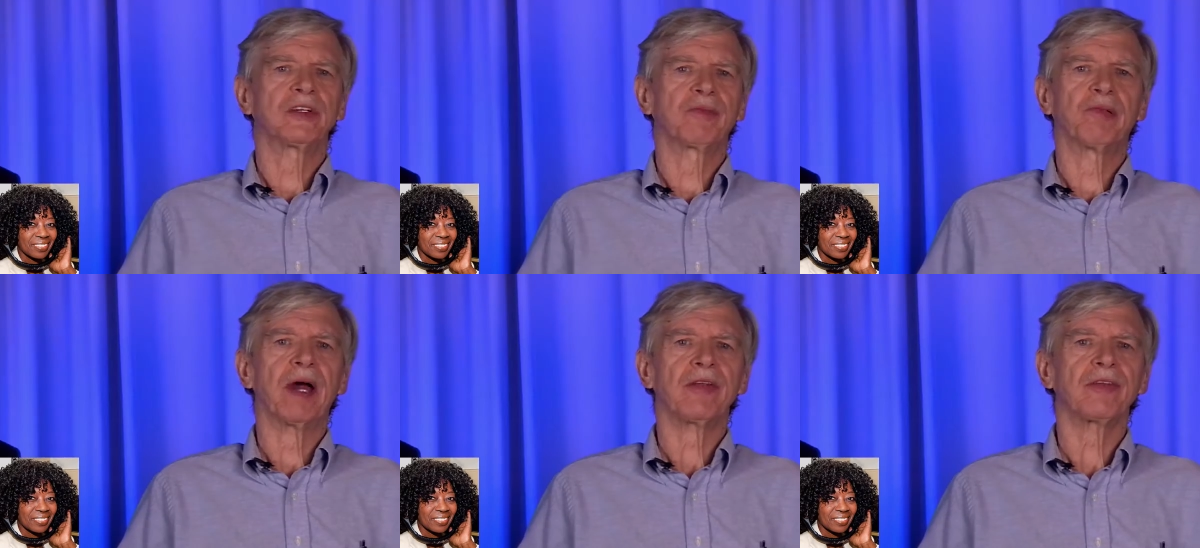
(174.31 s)
Speaker 1: of
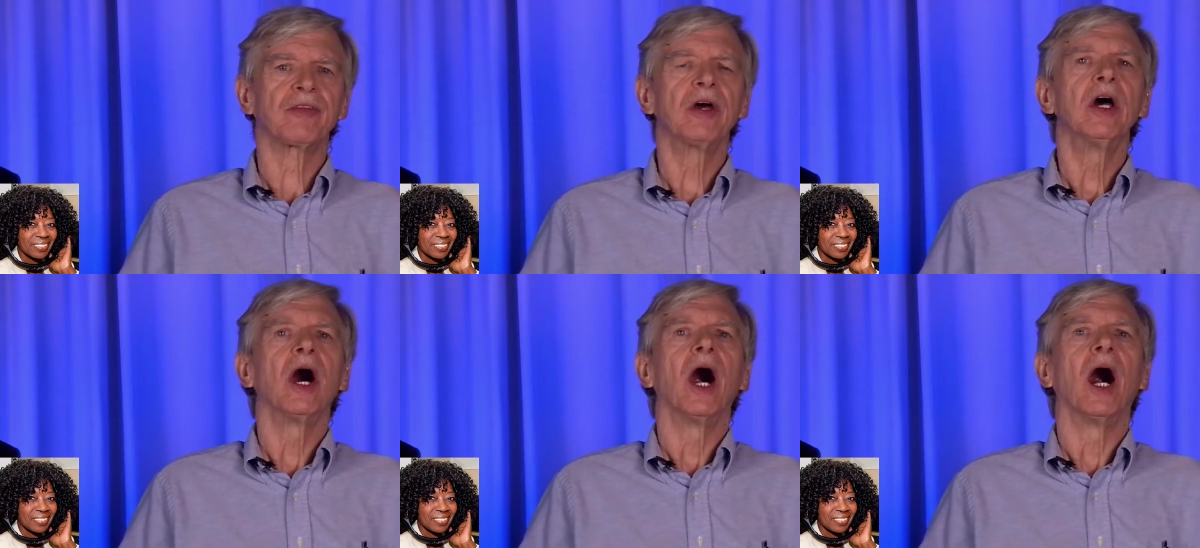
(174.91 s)
breath,
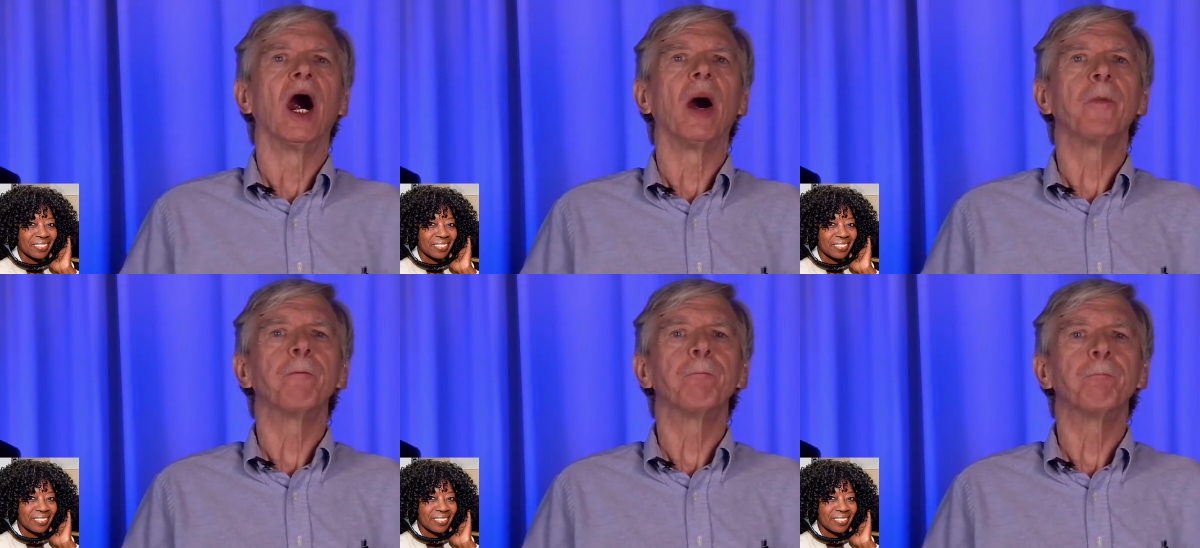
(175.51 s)

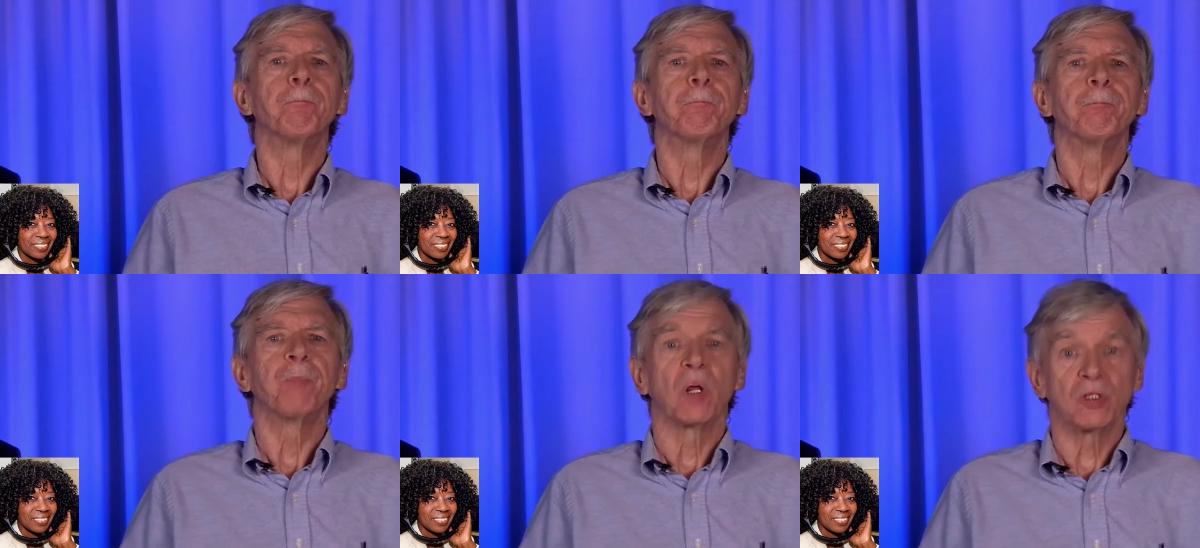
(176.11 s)
um,
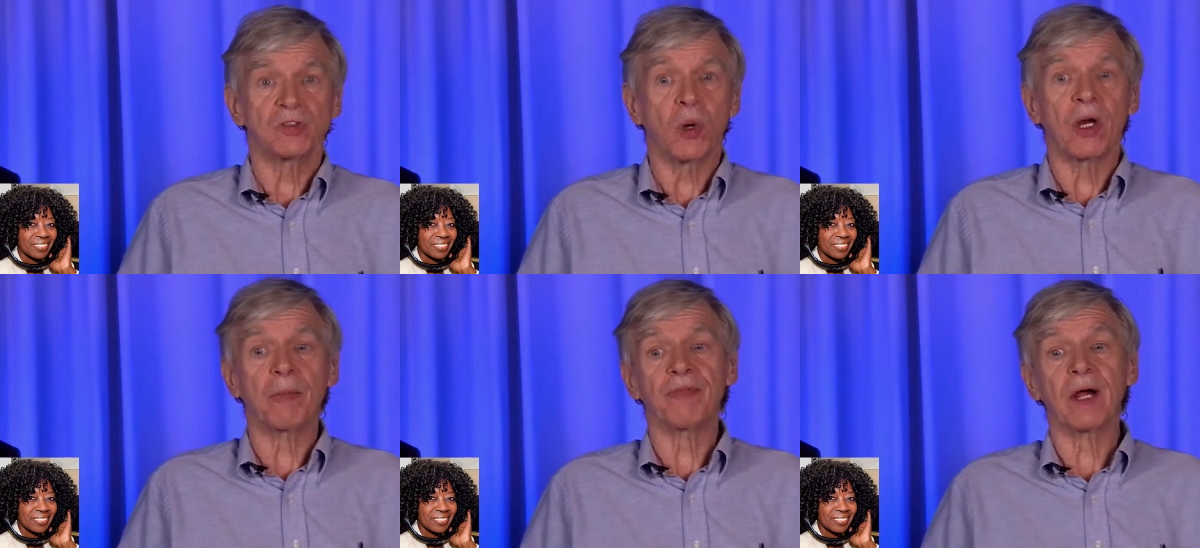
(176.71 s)
just going
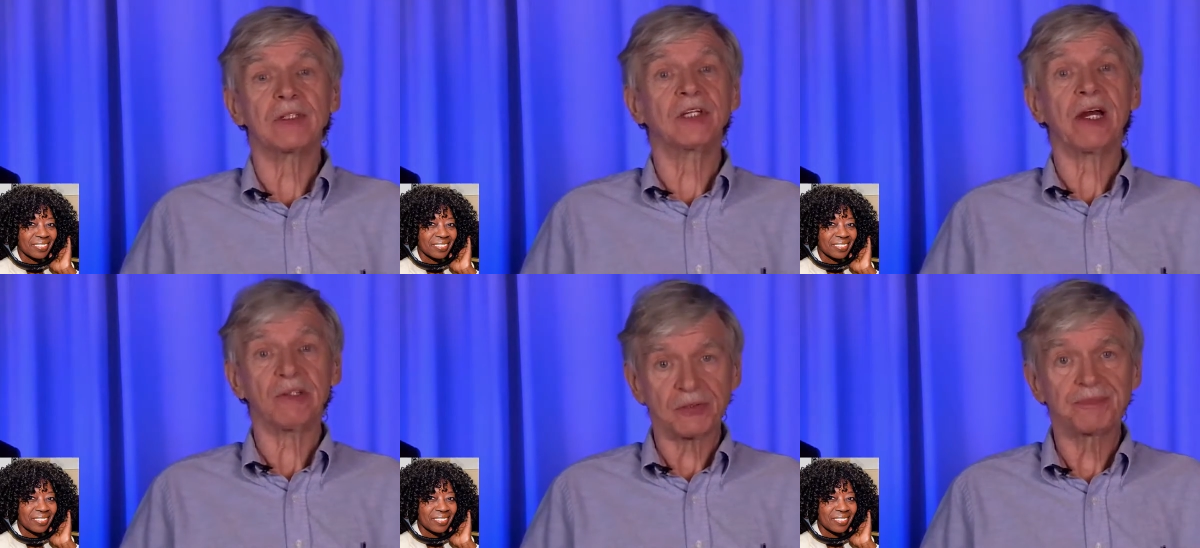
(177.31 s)
up a flight of
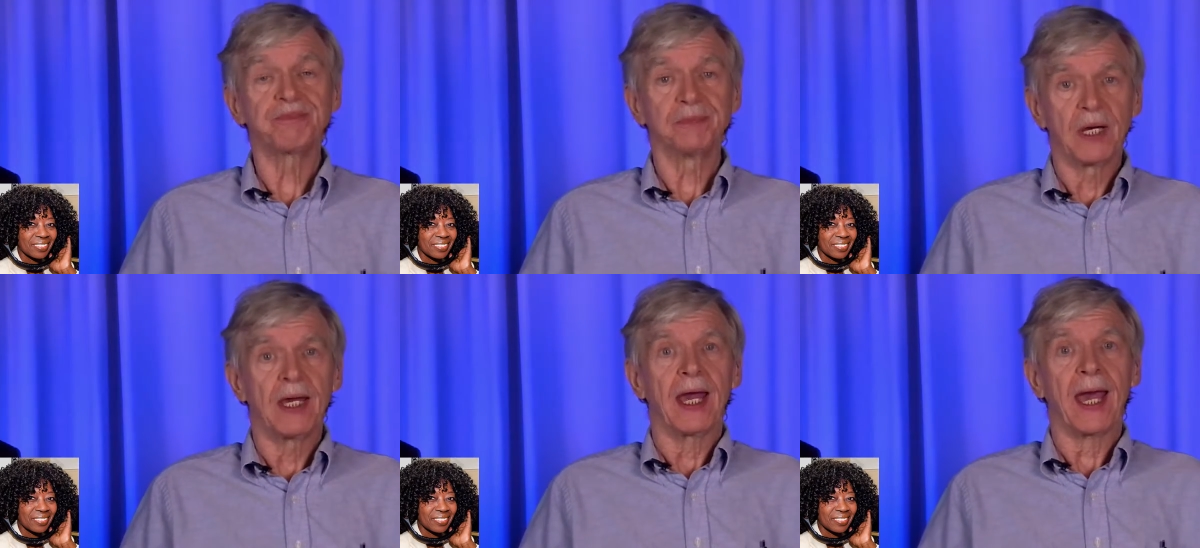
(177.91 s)
stairs,
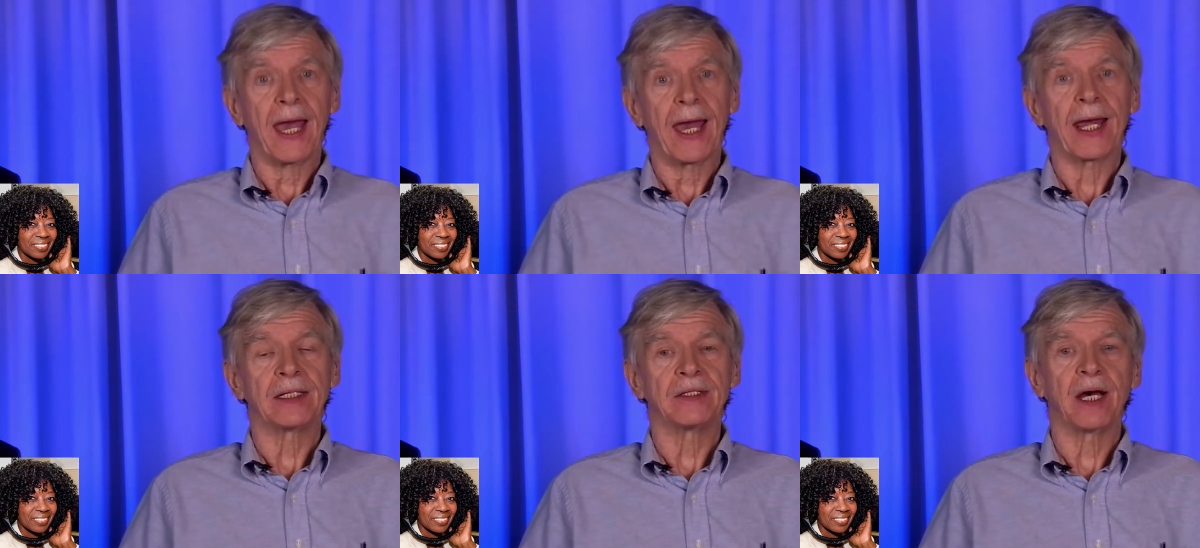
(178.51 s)

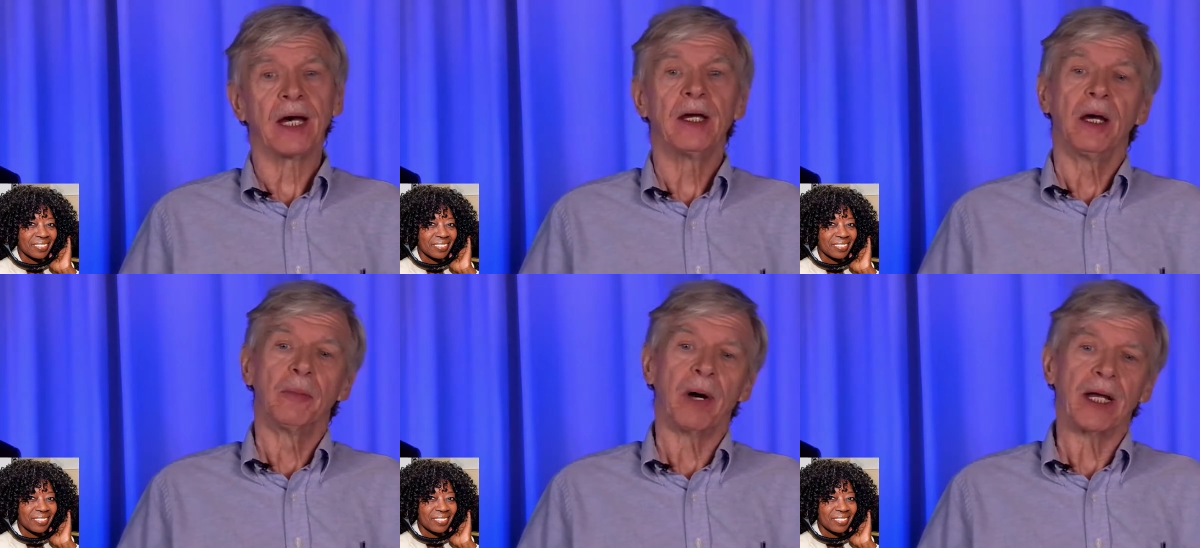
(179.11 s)
and uh,
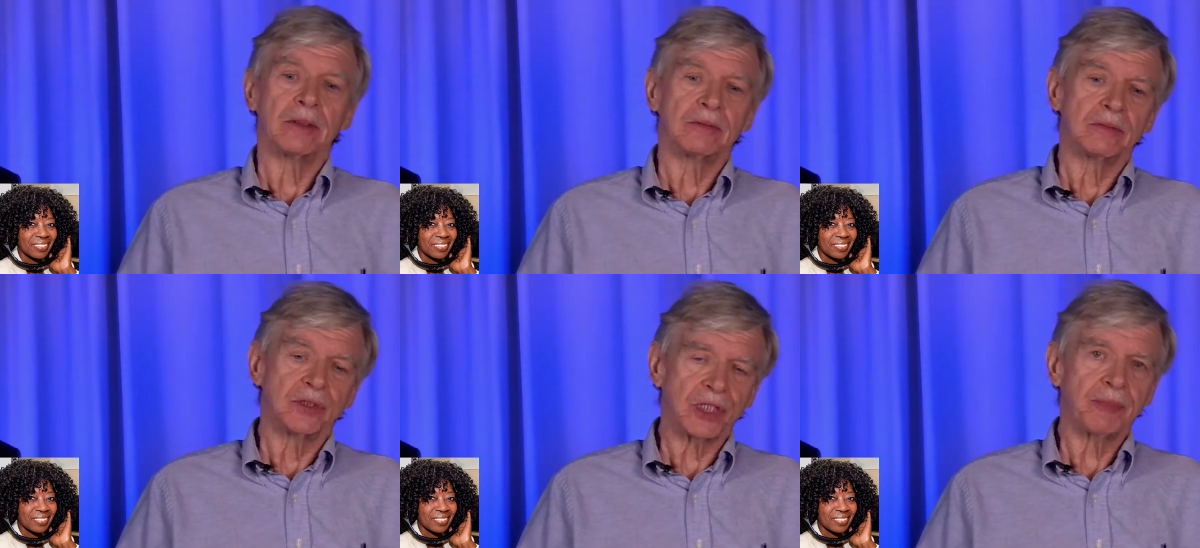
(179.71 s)
my
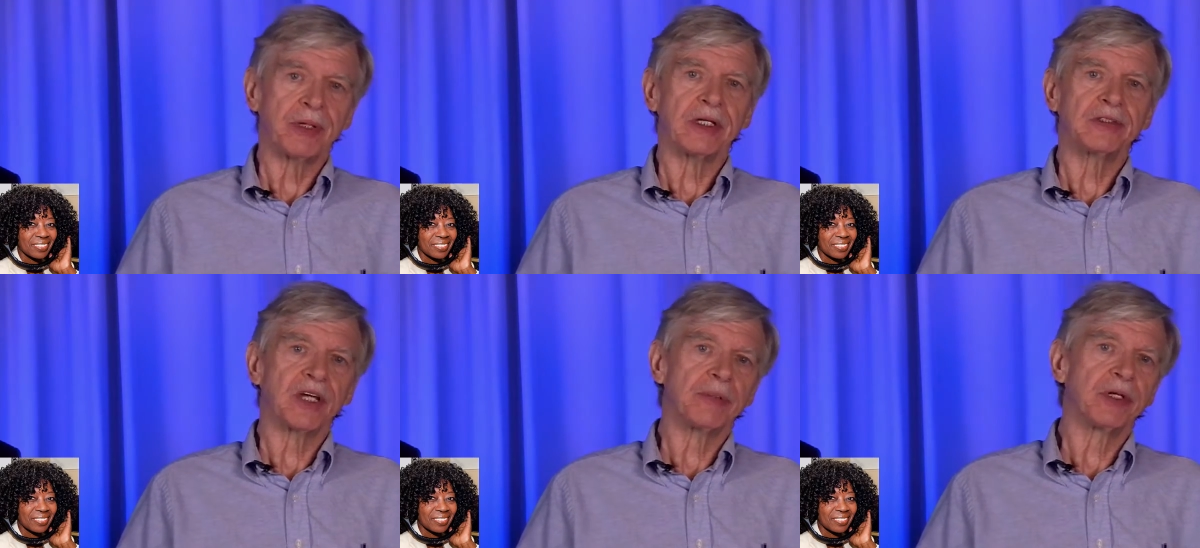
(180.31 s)
GP
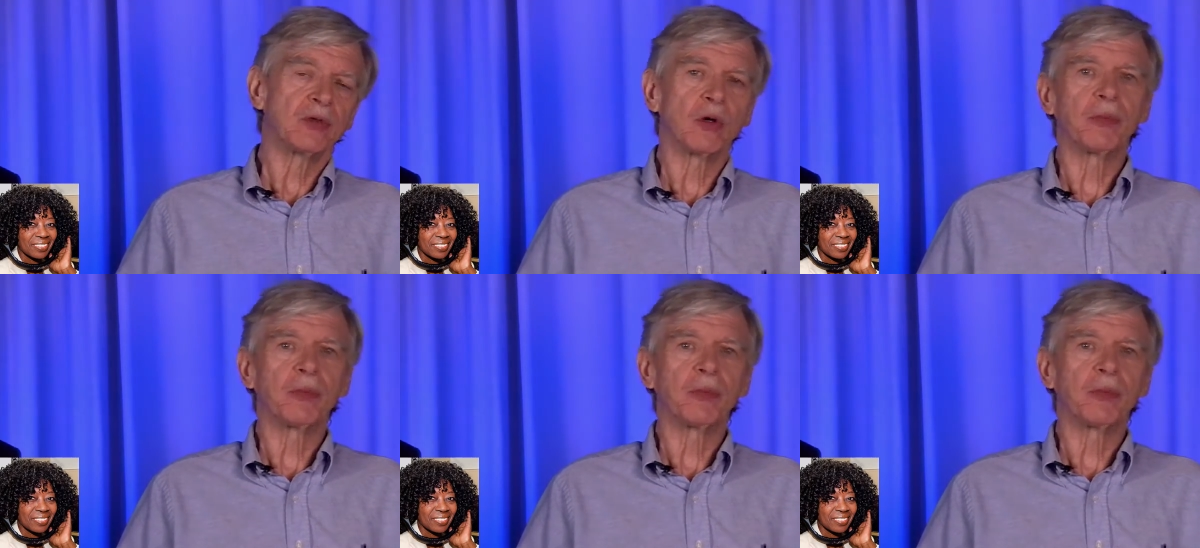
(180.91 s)
sent me to a